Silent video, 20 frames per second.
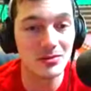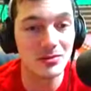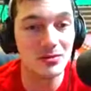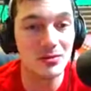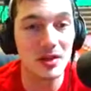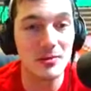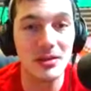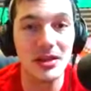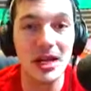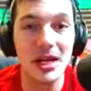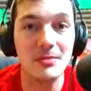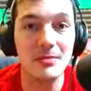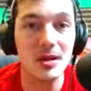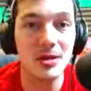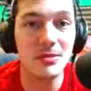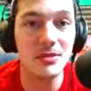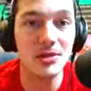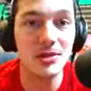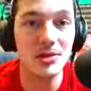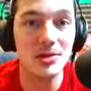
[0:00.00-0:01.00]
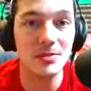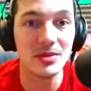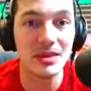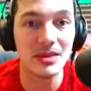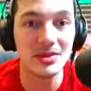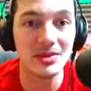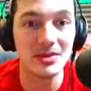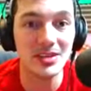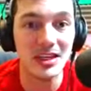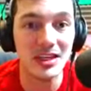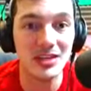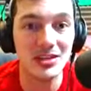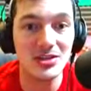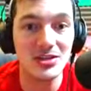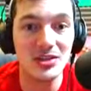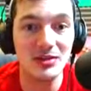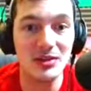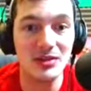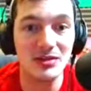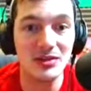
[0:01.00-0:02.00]
right behind my mortar, because they could just
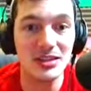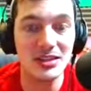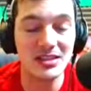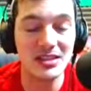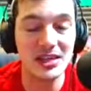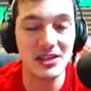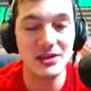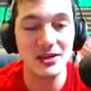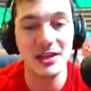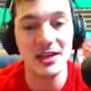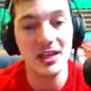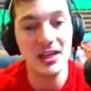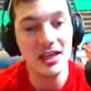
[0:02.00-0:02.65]
go right for the tower.